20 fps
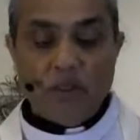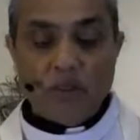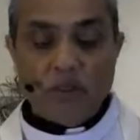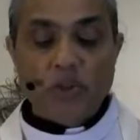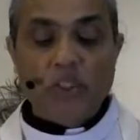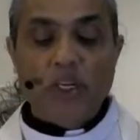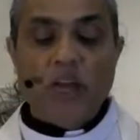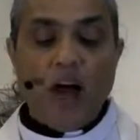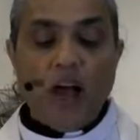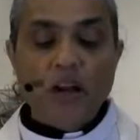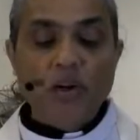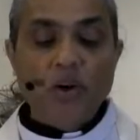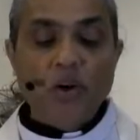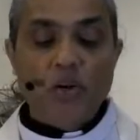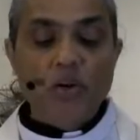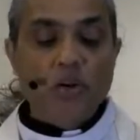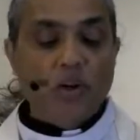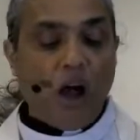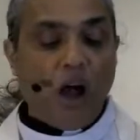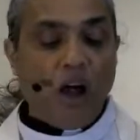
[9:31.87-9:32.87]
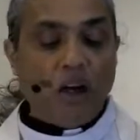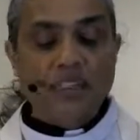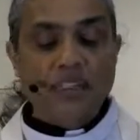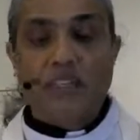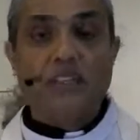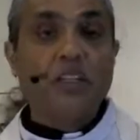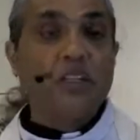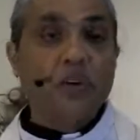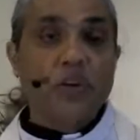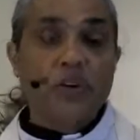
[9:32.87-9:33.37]
to the unknown gods
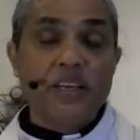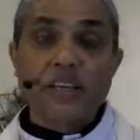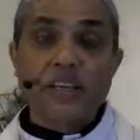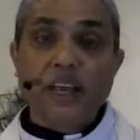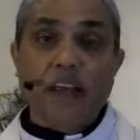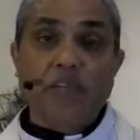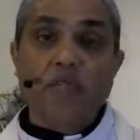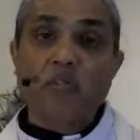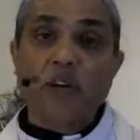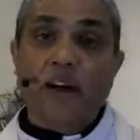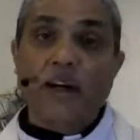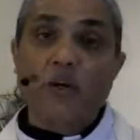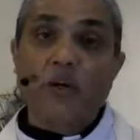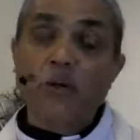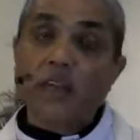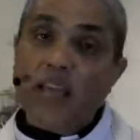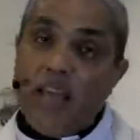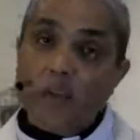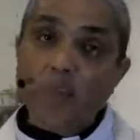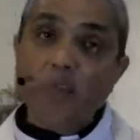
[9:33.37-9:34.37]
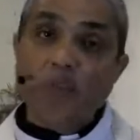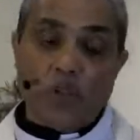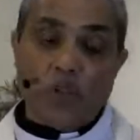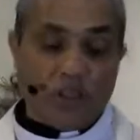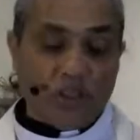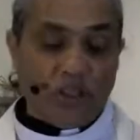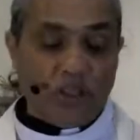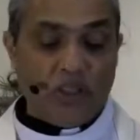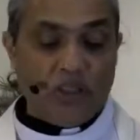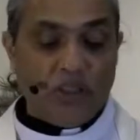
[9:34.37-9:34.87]
that the Greek have tried to
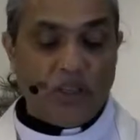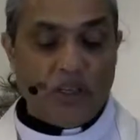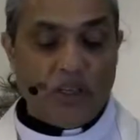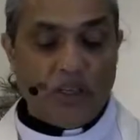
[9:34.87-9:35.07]
capture